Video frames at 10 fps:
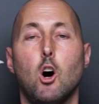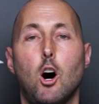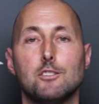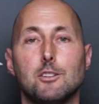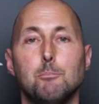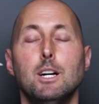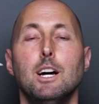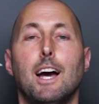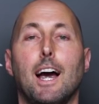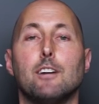awesome.
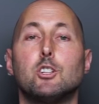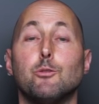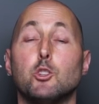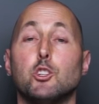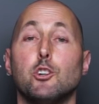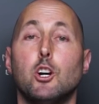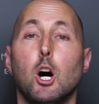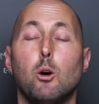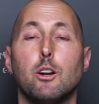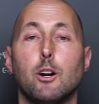Extra virgin
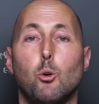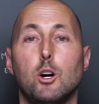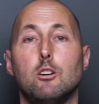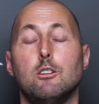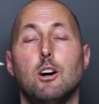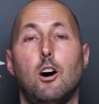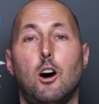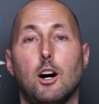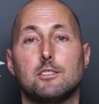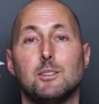coconut oil,
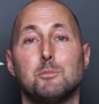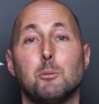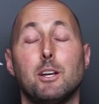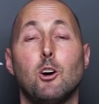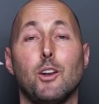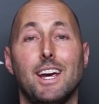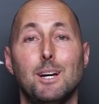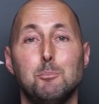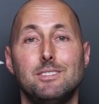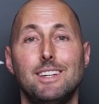awesome. Something called
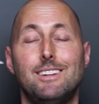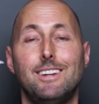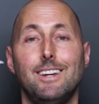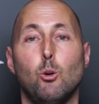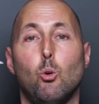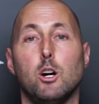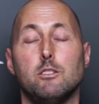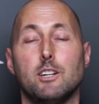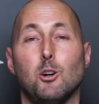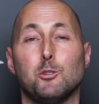M C T
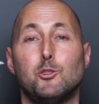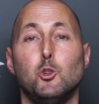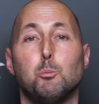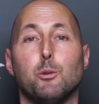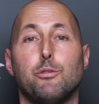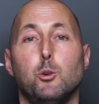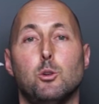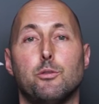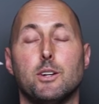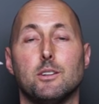oil, he calls super
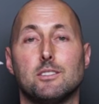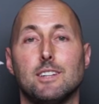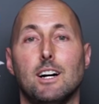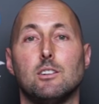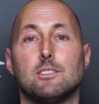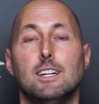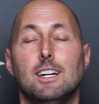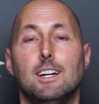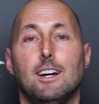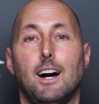fuel for your cells.
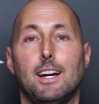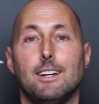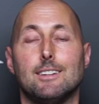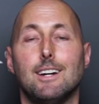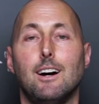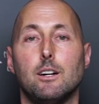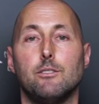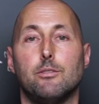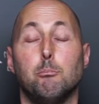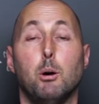I eat a ton
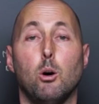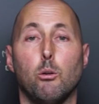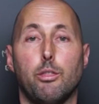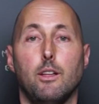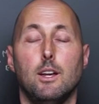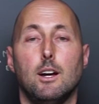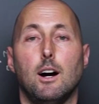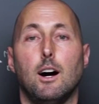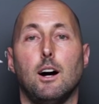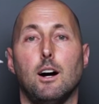of both.
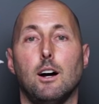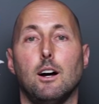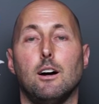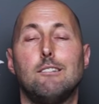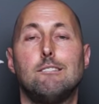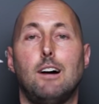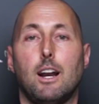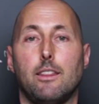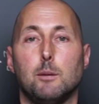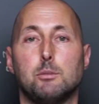Uh, a
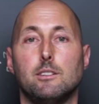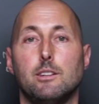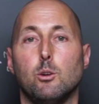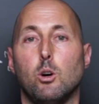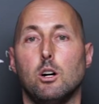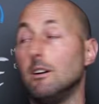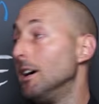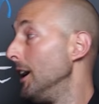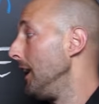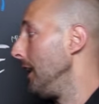lot of the M C T oil,
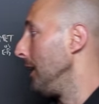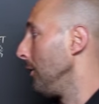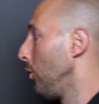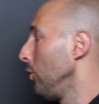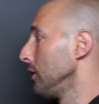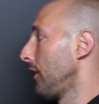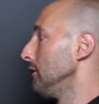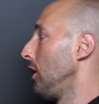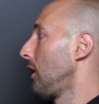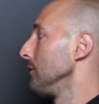uh, a whole
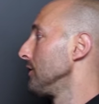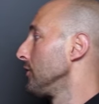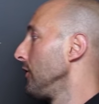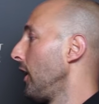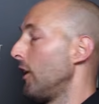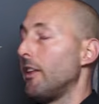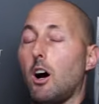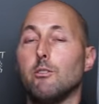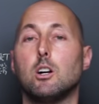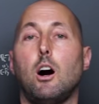nother long conversation there. And then
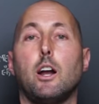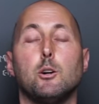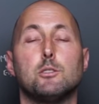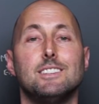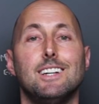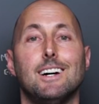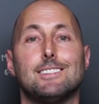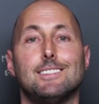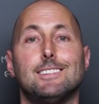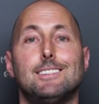avocados,
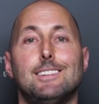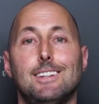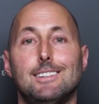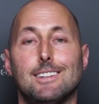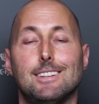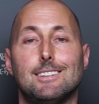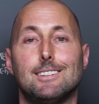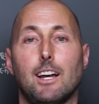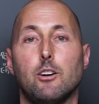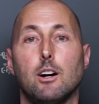nuts and seeds, et
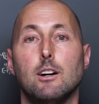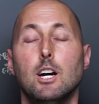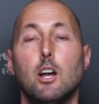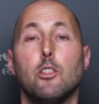cetera.